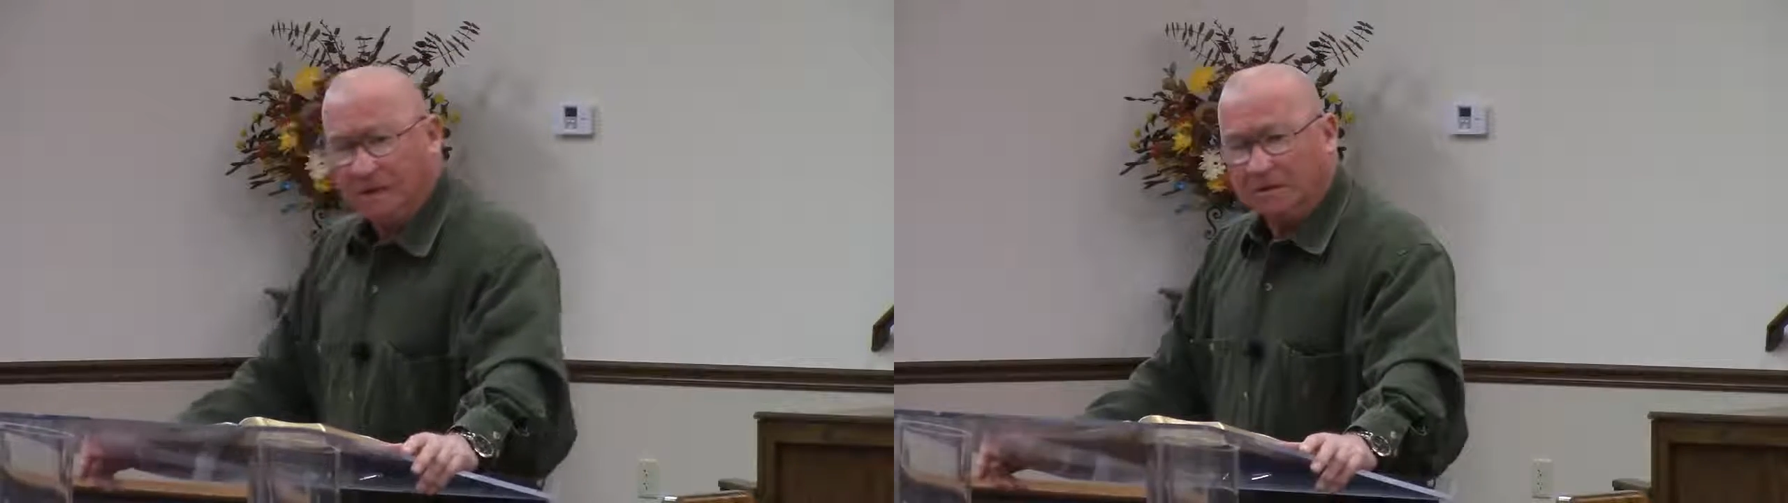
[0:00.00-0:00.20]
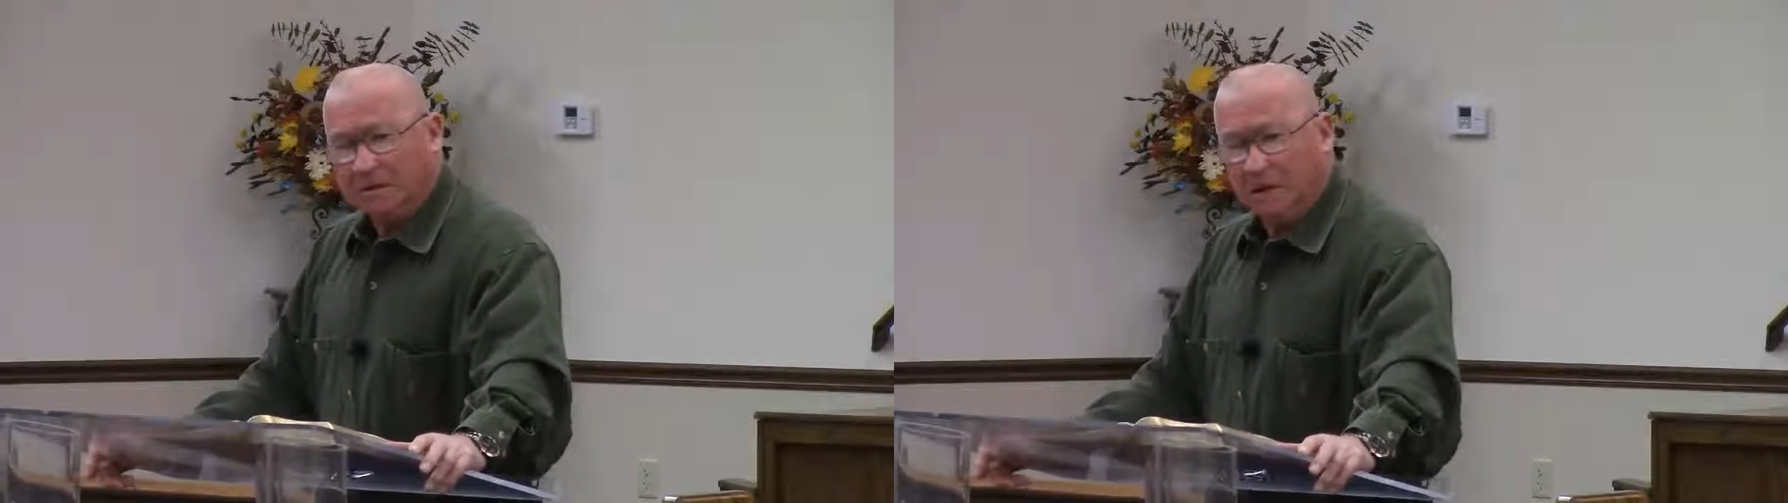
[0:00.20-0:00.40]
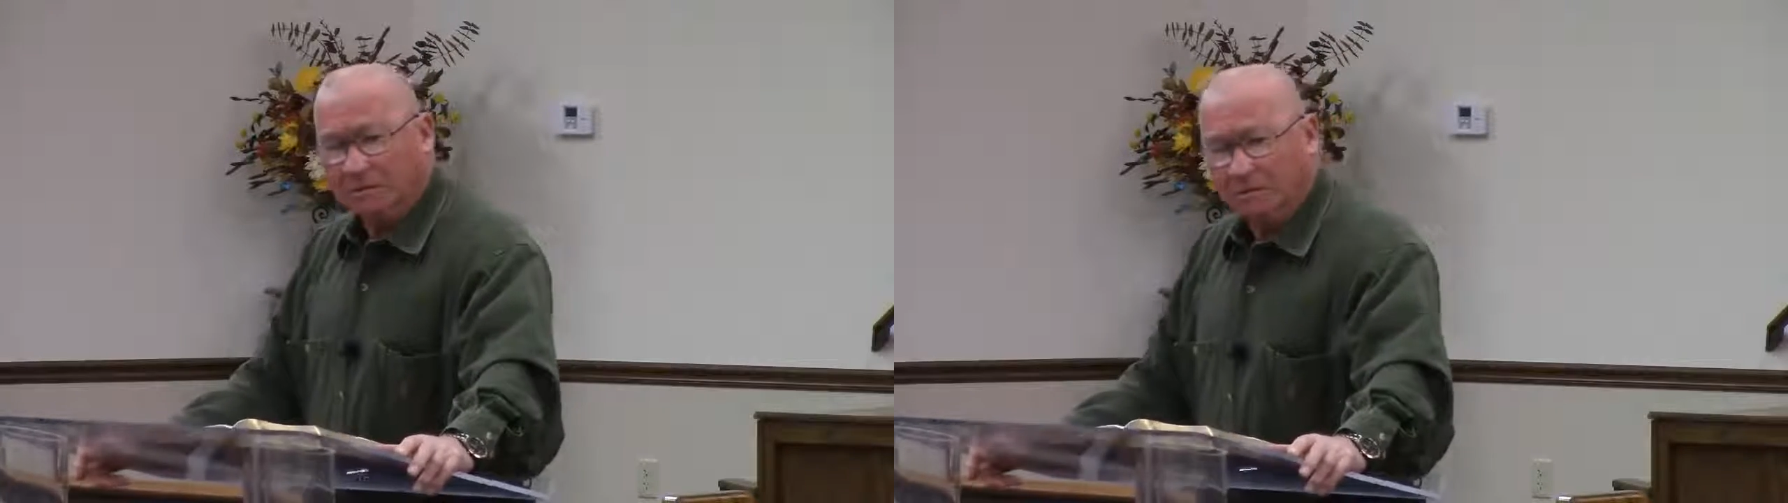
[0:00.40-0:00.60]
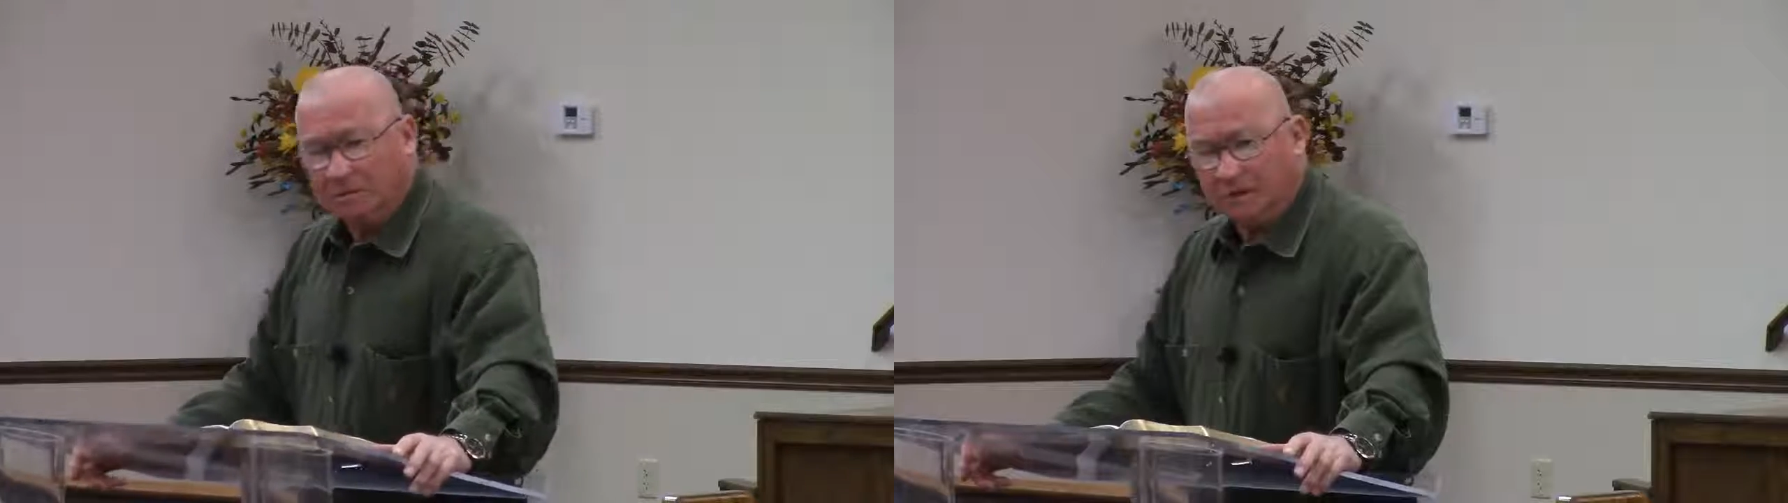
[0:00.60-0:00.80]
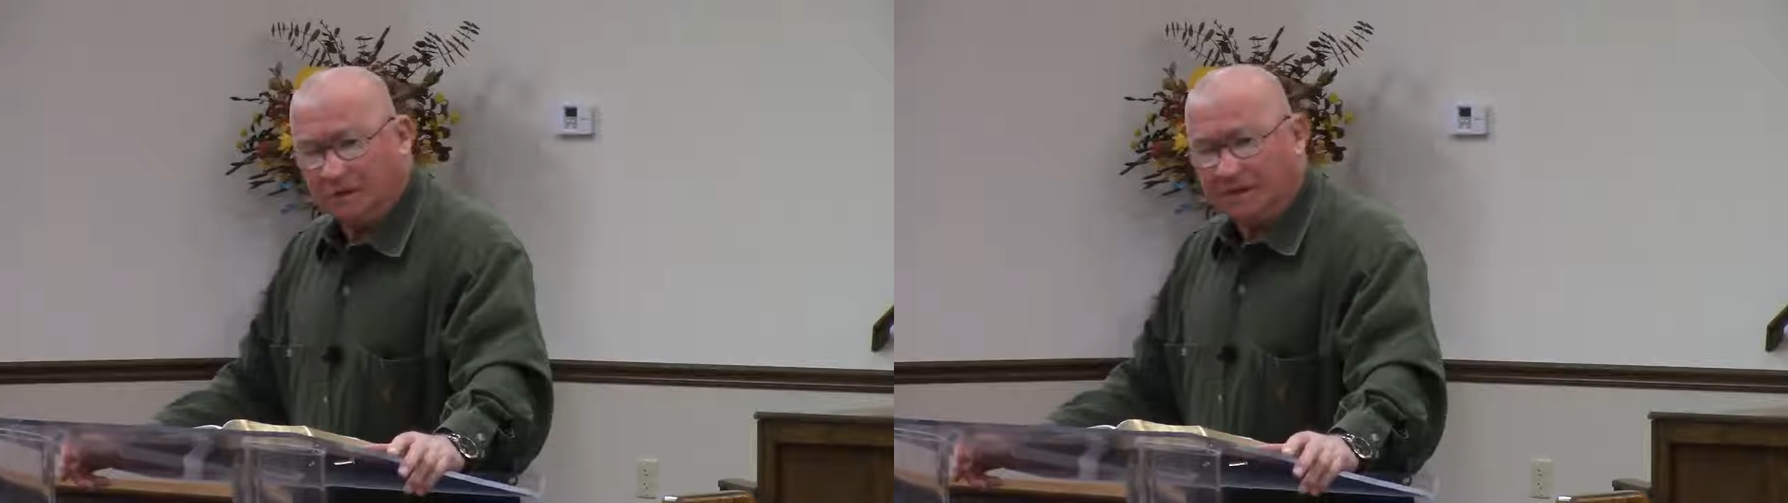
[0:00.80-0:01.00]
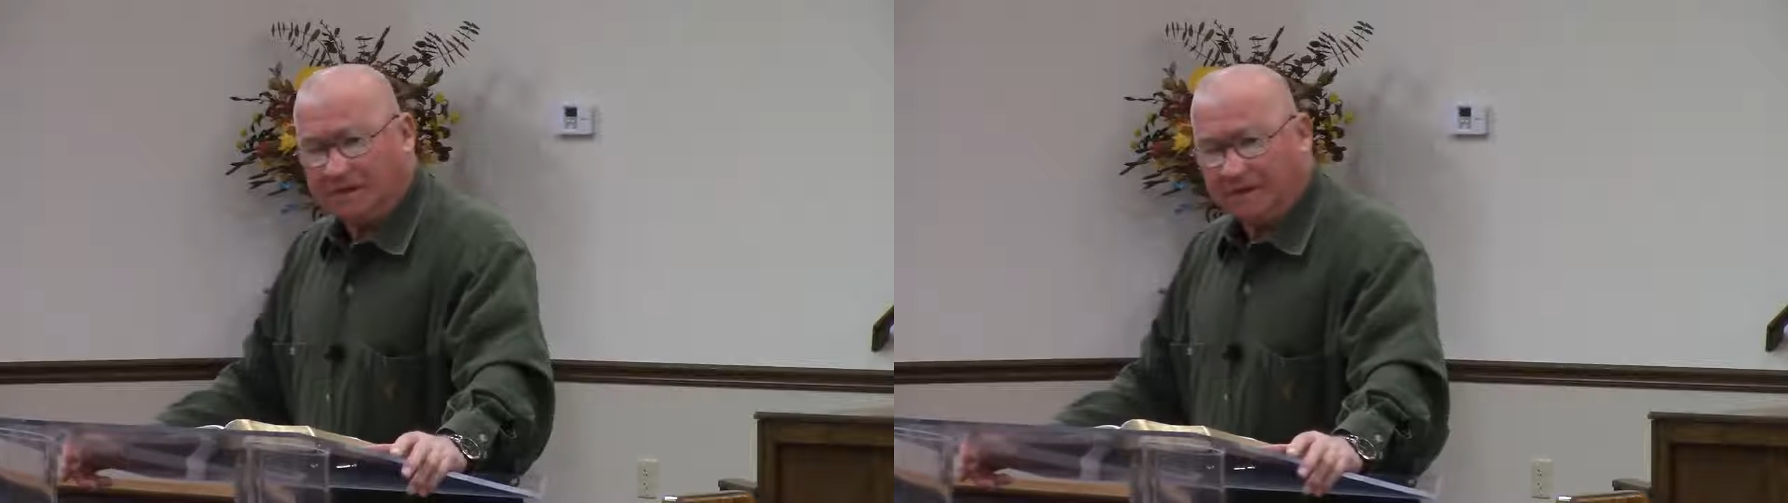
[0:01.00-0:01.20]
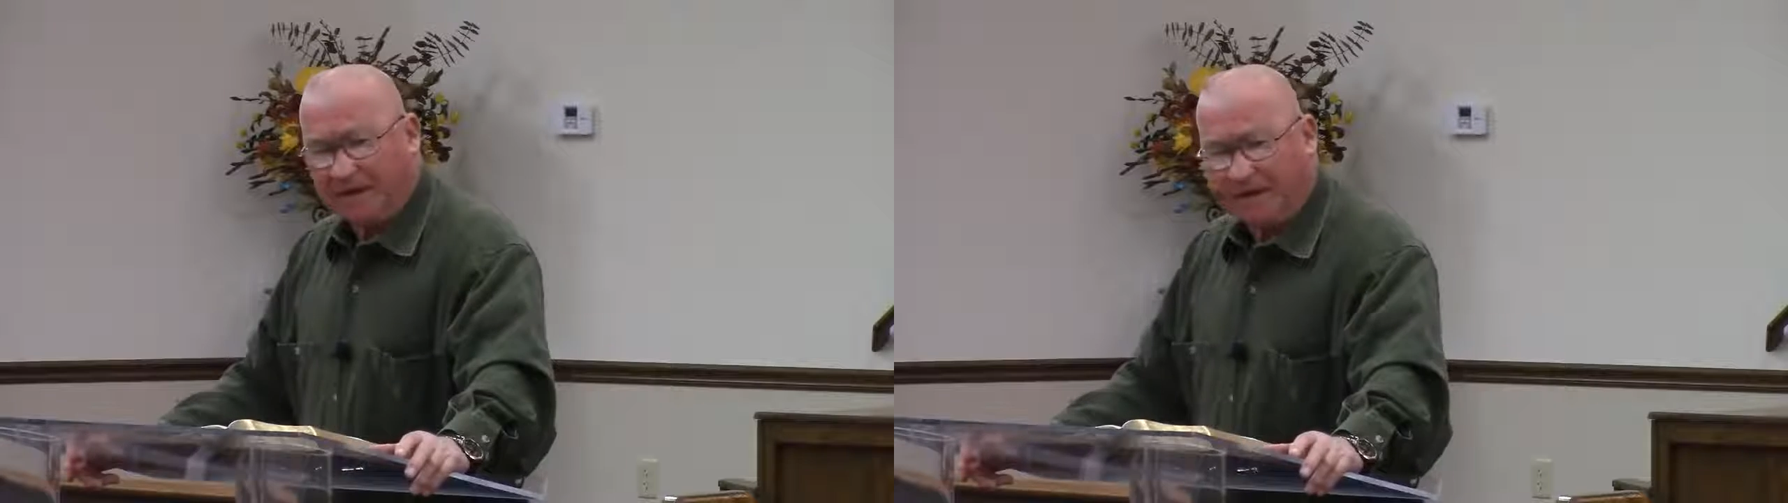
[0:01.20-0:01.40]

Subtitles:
That's how